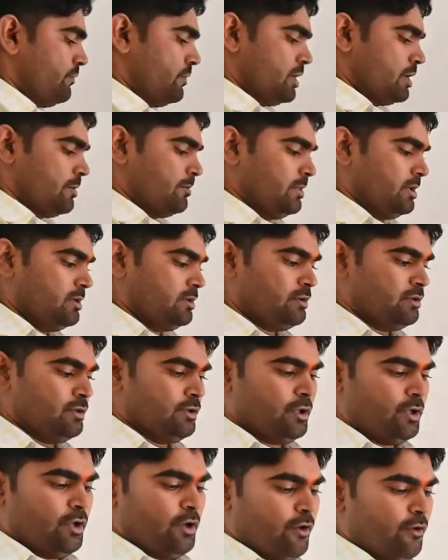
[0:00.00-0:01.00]
verb.
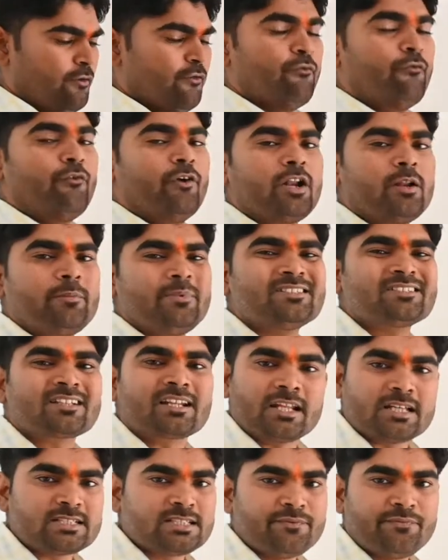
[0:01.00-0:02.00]
Verb is
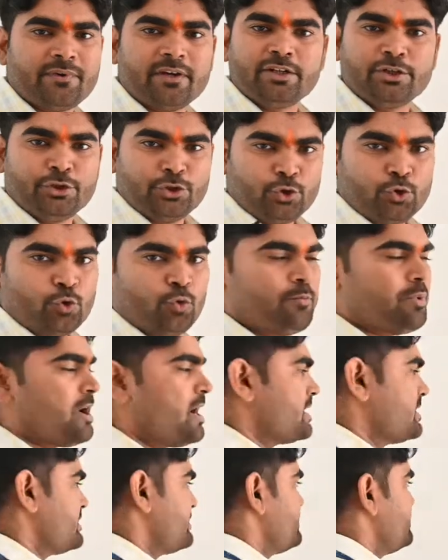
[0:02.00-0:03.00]
classified into two
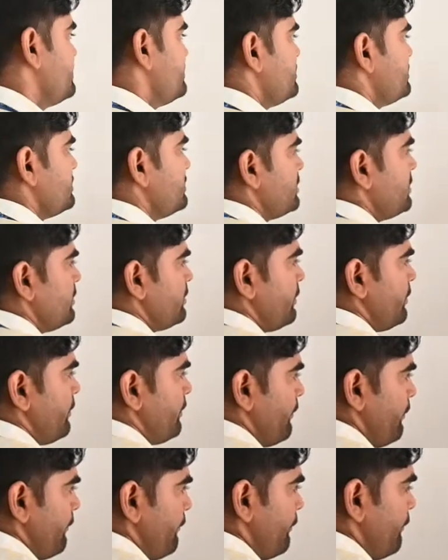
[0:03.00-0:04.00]
parts.
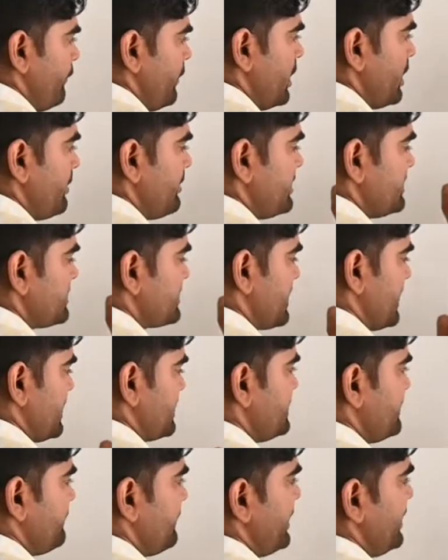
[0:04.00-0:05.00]
Verb is
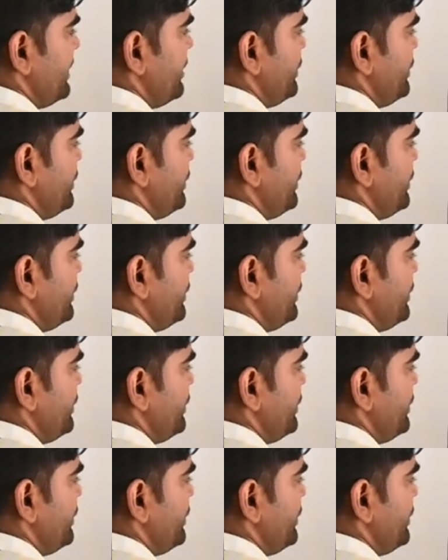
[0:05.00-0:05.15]
classified